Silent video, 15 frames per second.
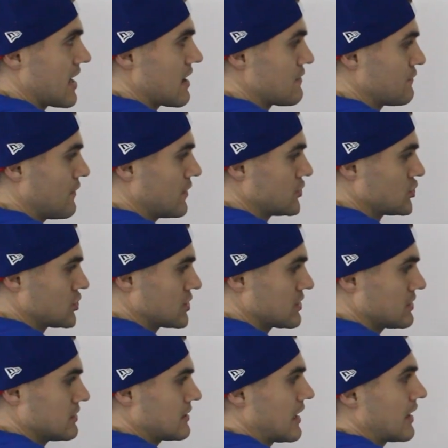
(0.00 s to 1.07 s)
a
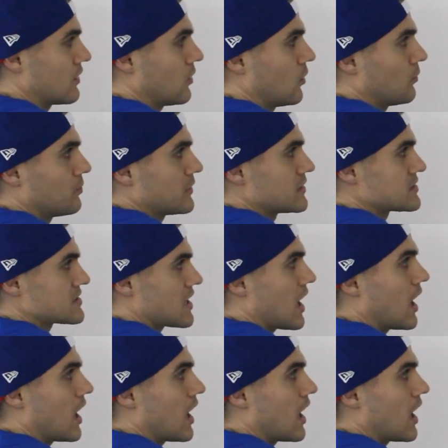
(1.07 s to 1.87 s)
function that opens